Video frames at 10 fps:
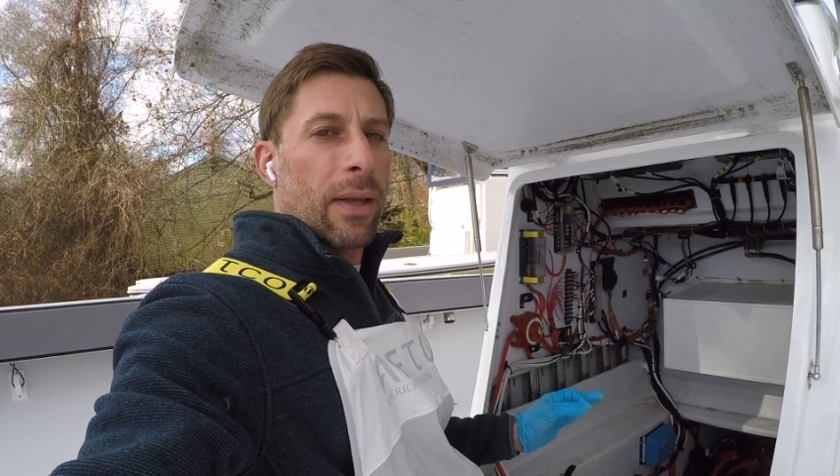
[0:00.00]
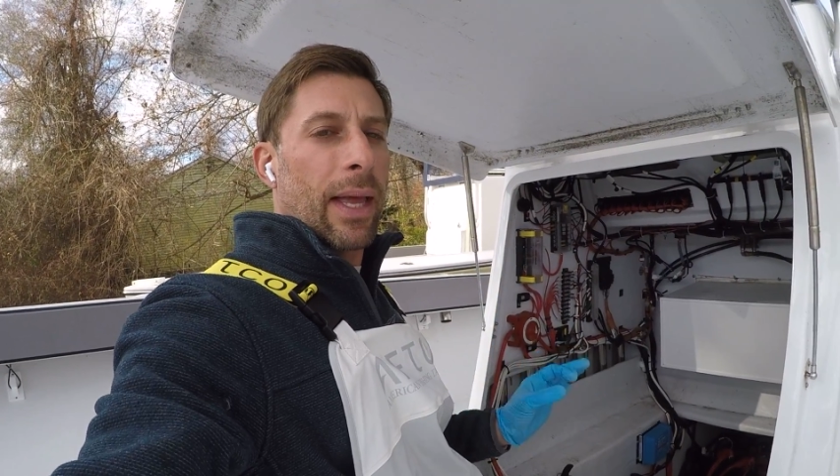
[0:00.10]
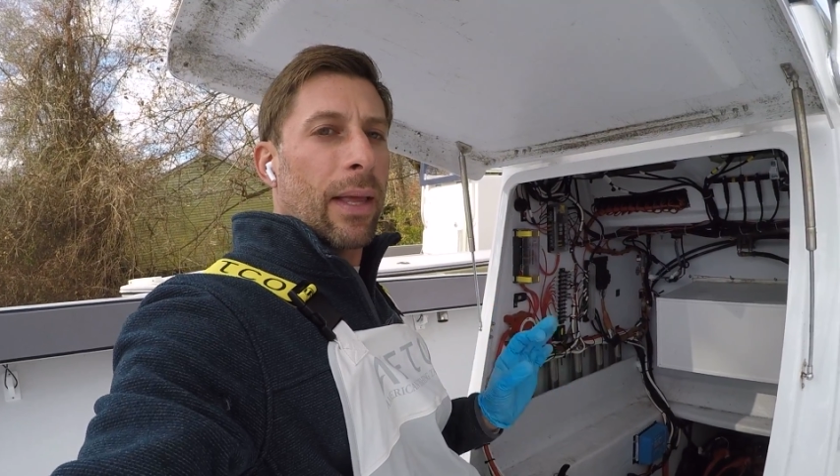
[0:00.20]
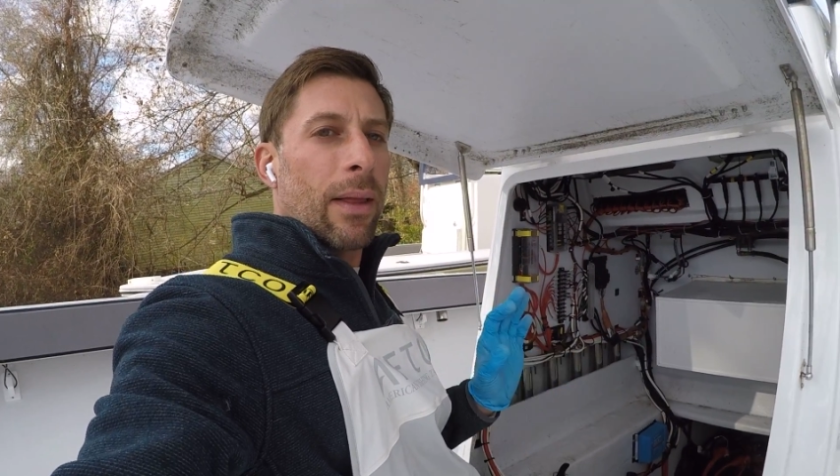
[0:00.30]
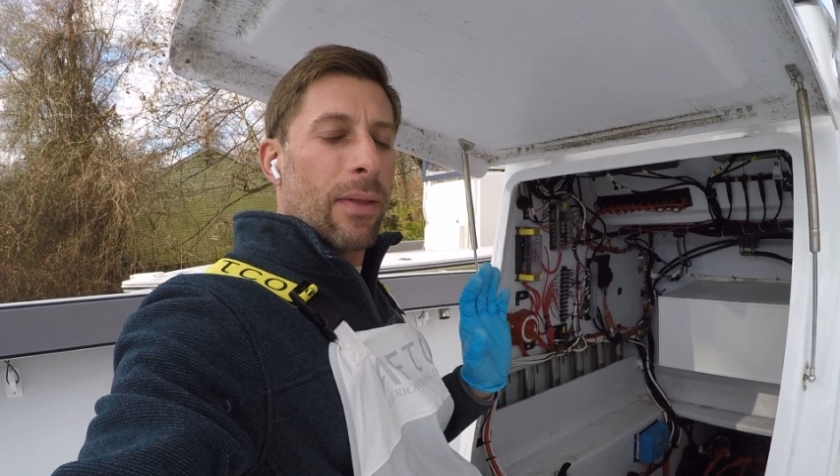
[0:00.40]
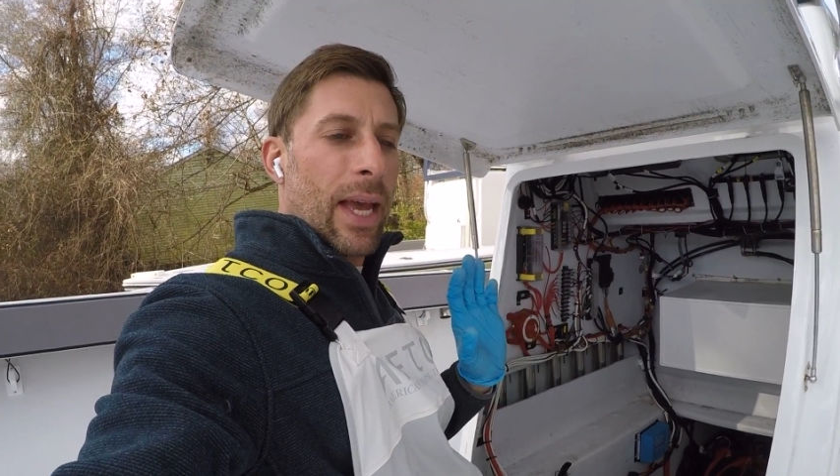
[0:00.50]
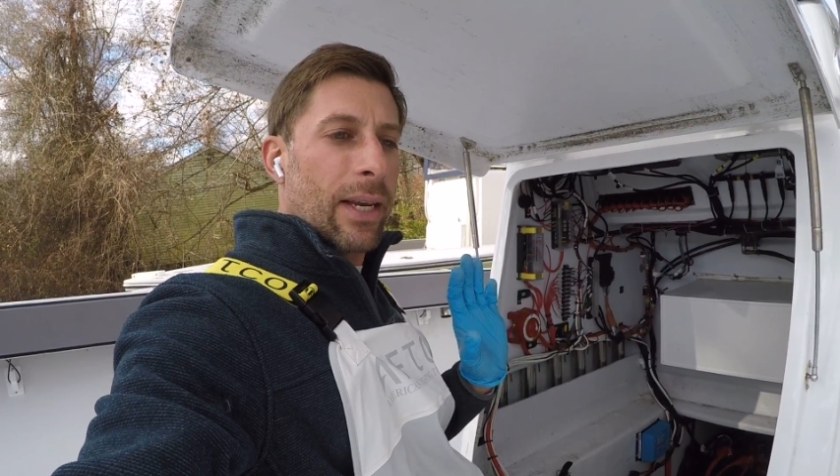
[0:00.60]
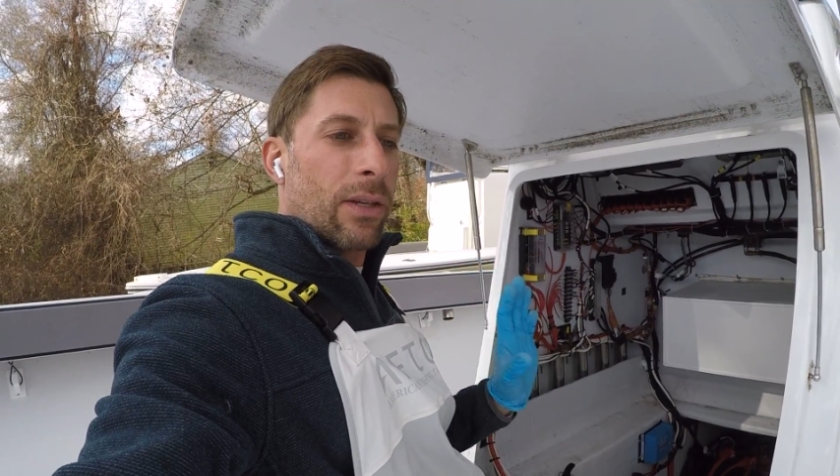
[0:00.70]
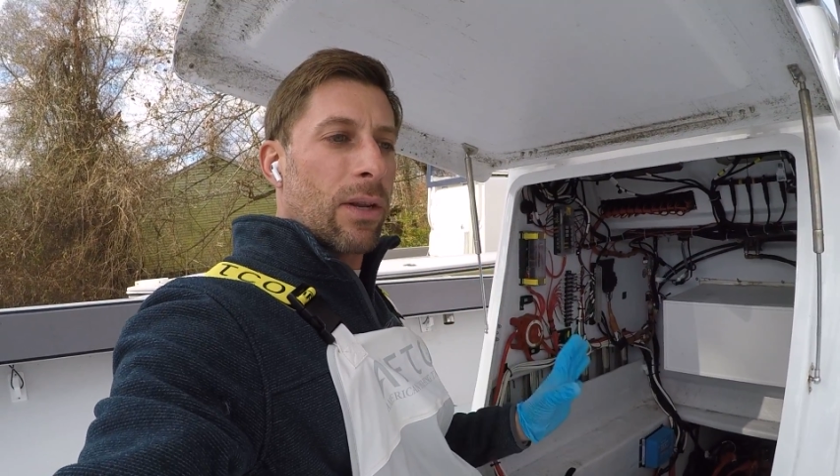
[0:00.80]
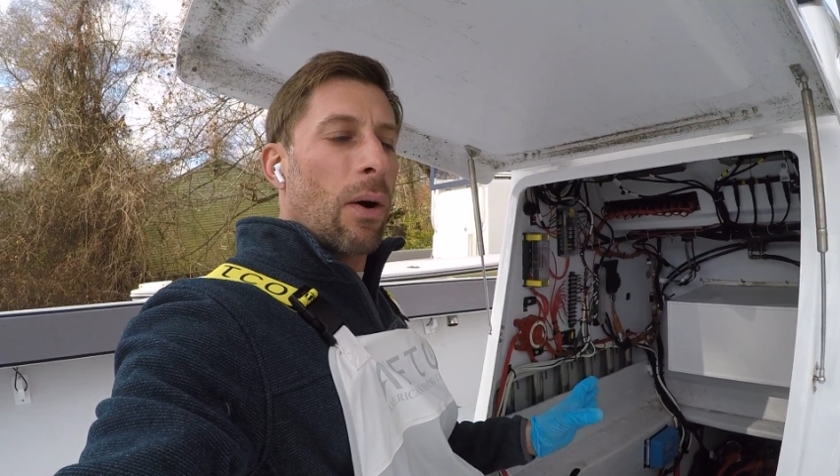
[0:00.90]
They they
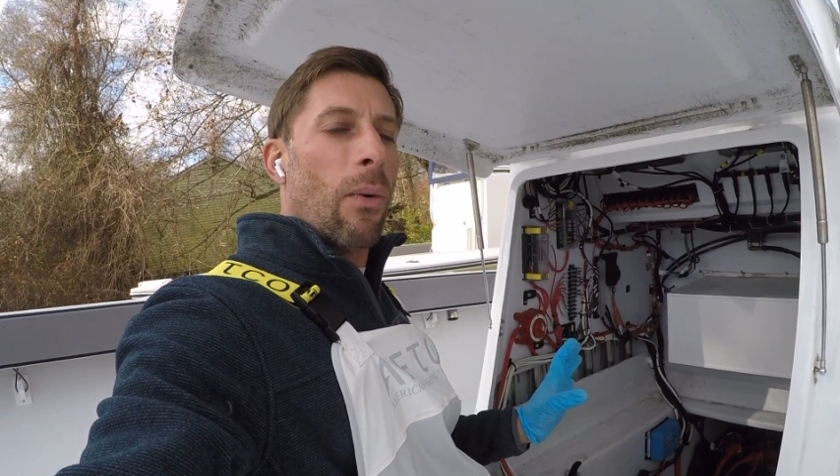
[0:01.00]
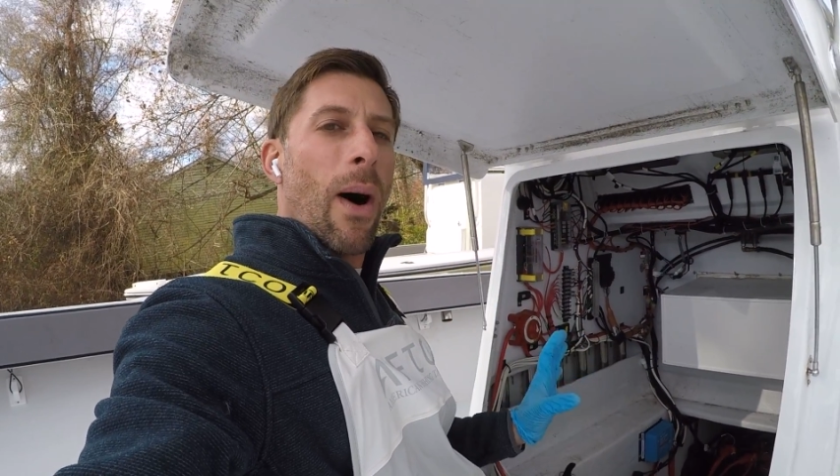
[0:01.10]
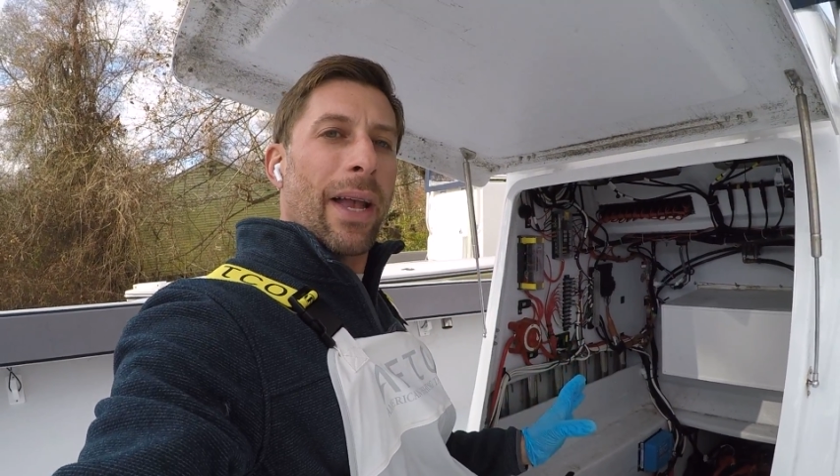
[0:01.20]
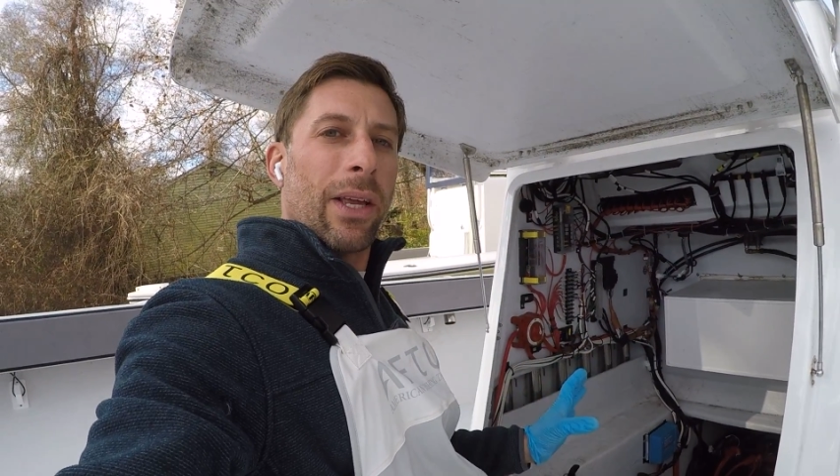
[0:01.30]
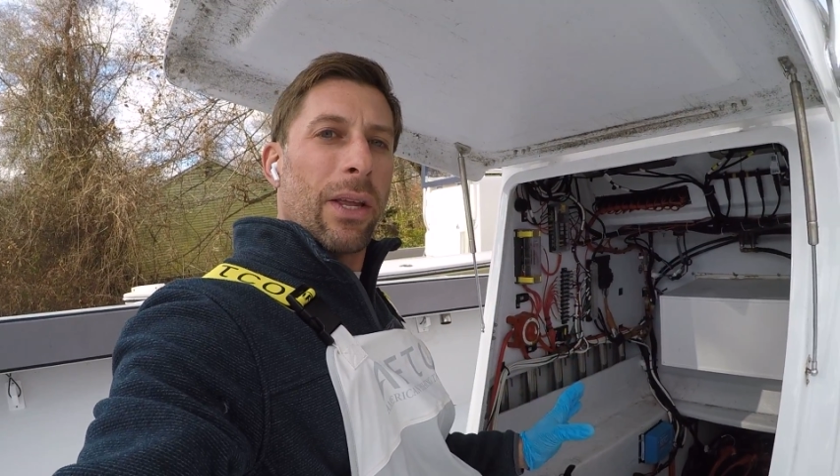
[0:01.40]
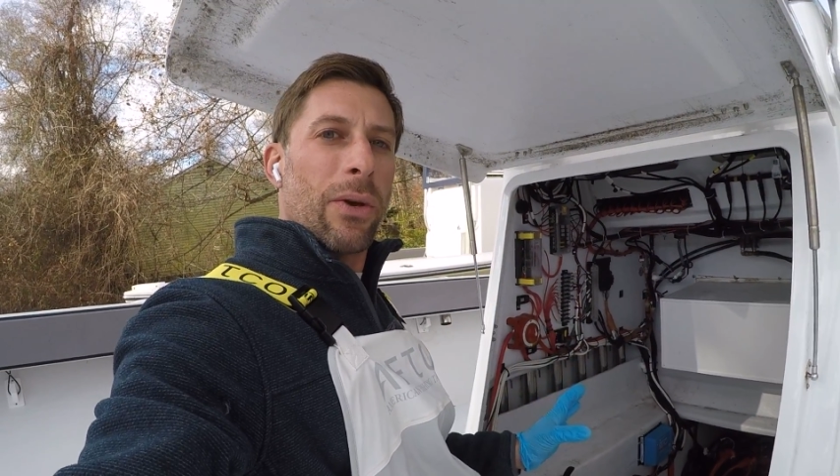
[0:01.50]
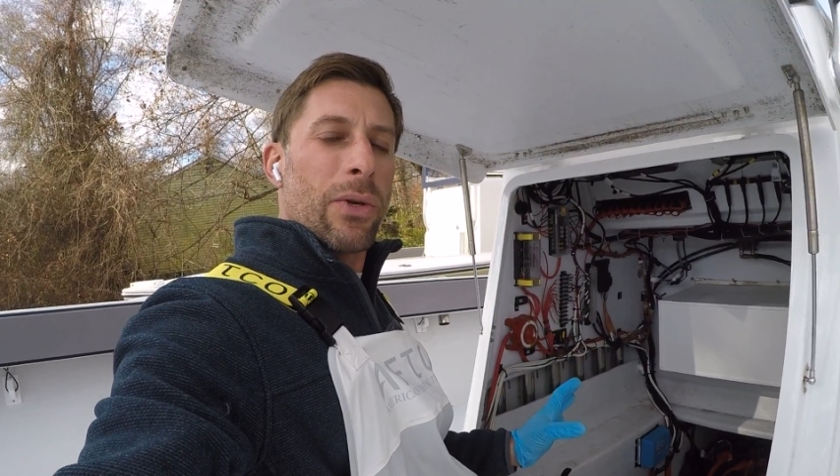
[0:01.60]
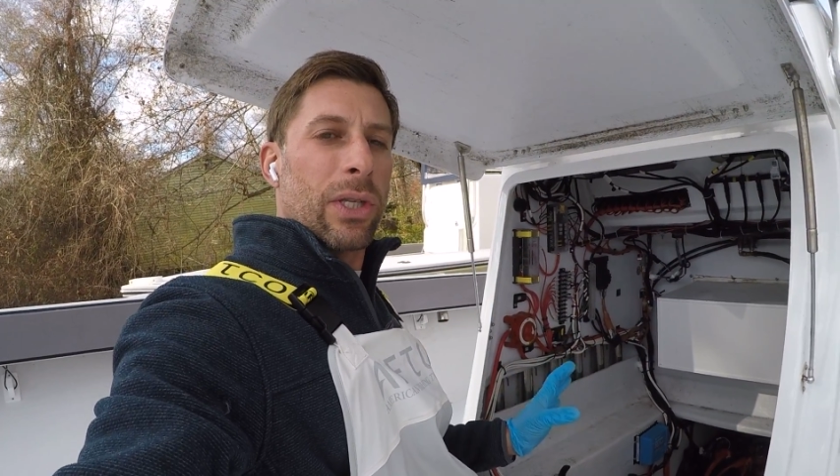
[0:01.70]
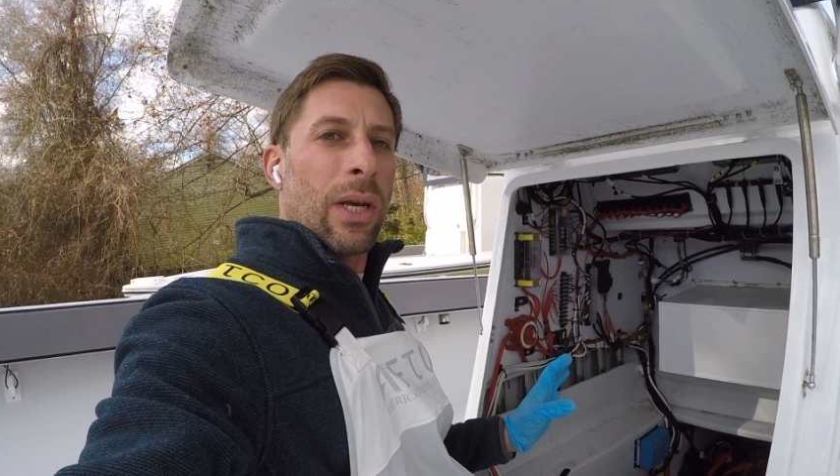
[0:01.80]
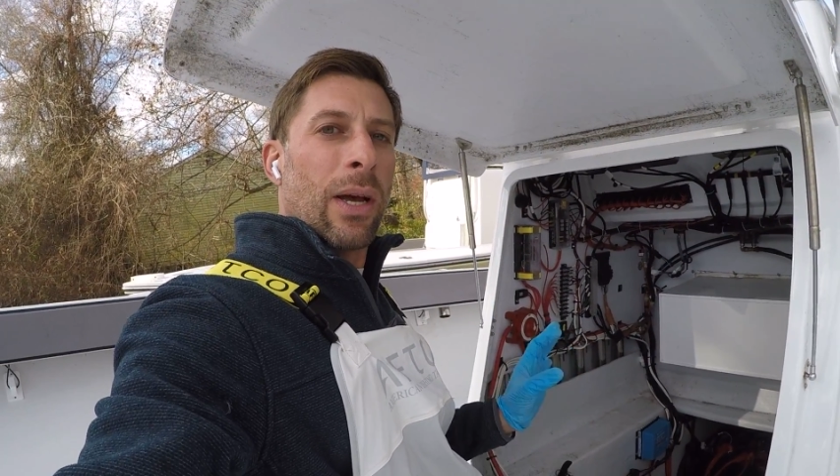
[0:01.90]
don't want you to
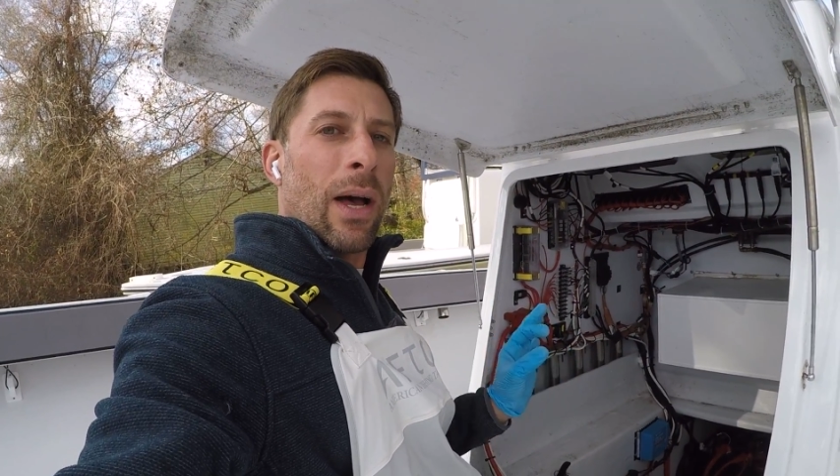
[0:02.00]
use